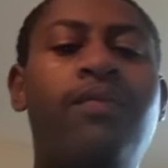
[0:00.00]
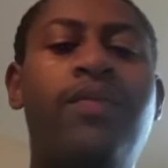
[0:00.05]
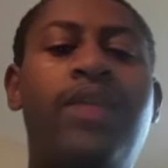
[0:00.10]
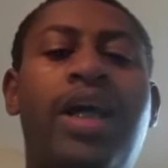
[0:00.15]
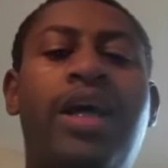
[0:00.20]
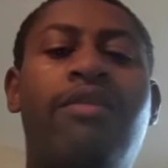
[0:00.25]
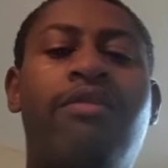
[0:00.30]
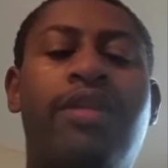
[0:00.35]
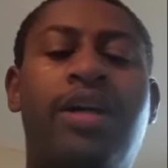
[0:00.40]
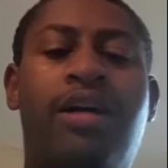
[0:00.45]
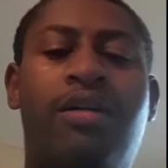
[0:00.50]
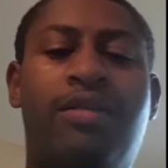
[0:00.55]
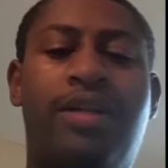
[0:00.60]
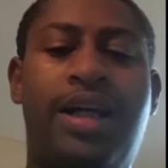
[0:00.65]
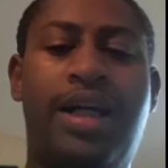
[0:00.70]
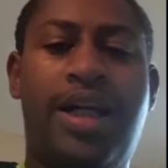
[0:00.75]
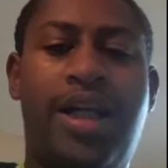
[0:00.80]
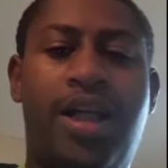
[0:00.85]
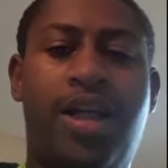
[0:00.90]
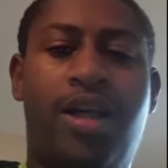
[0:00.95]
even though
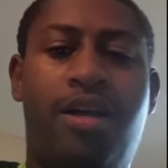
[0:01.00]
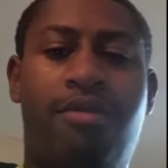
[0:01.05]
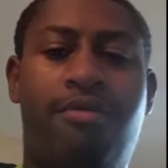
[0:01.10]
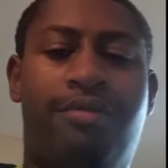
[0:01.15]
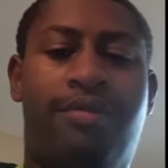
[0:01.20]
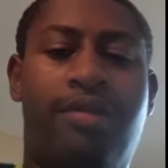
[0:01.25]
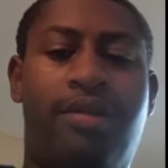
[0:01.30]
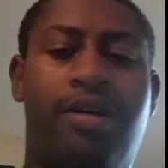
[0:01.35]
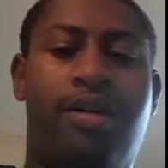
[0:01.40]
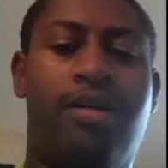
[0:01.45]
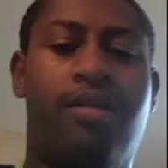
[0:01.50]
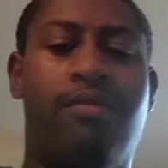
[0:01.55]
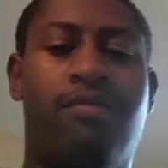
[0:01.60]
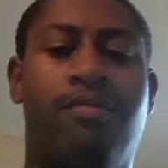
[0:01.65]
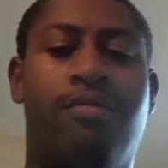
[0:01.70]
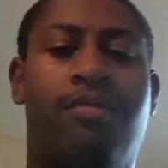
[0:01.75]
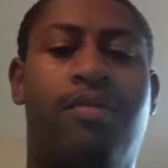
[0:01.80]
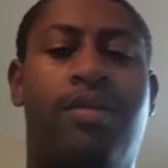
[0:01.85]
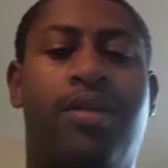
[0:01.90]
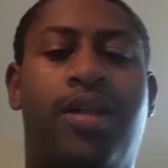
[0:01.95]
they used the
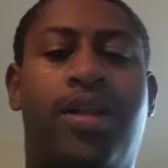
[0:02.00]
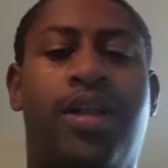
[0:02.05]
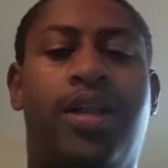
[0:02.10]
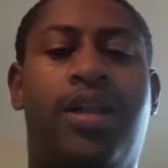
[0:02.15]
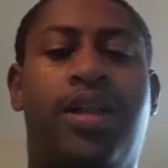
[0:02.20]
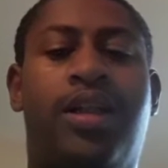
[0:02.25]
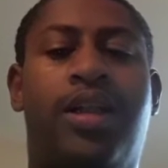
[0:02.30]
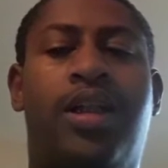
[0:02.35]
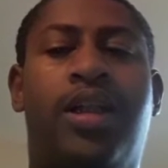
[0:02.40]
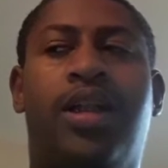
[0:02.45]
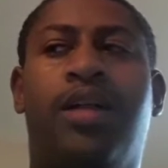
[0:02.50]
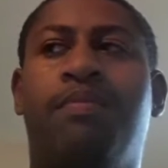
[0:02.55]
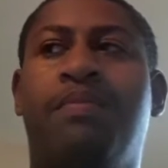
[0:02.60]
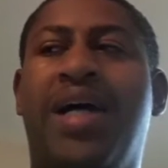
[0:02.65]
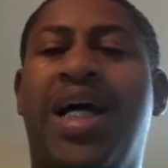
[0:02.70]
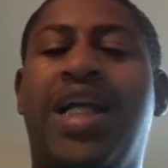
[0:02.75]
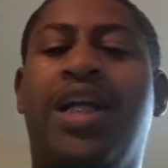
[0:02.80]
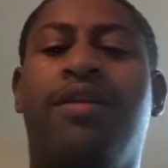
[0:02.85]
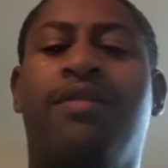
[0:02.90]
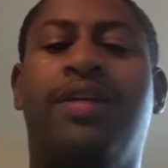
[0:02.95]

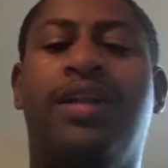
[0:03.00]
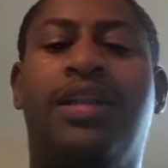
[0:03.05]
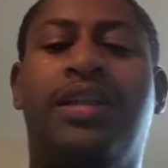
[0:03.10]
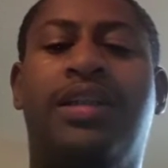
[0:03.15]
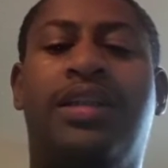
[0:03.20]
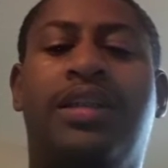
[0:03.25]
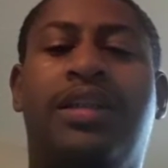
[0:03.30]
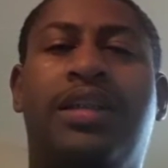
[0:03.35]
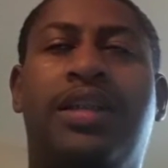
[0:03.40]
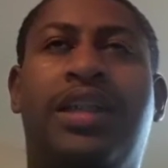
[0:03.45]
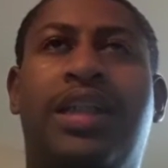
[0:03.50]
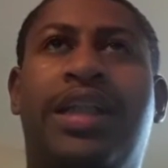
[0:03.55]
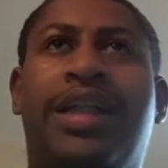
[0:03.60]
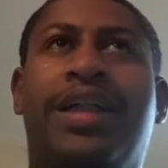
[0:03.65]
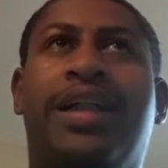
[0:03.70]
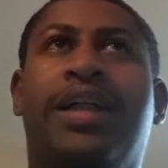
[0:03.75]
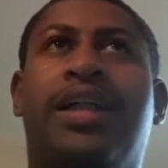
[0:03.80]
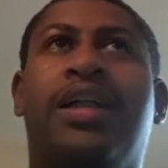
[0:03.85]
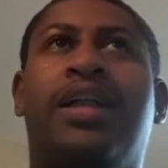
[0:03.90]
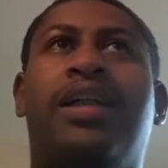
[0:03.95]
Mandarin
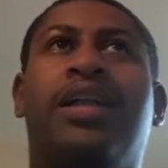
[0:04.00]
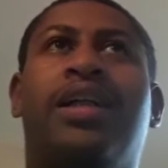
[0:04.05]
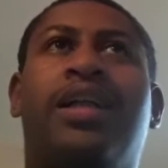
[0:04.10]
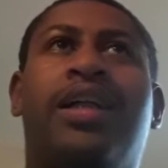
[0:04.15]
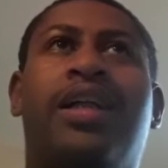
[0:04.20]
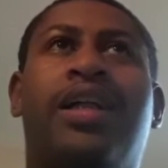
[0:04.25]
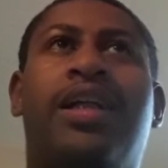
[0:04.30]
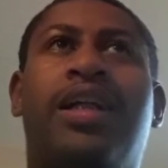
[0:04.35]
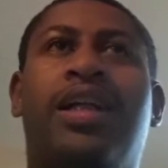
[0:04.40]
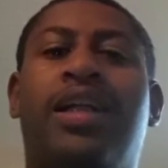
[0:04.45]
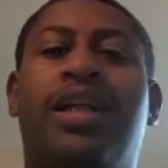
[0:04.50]
thing,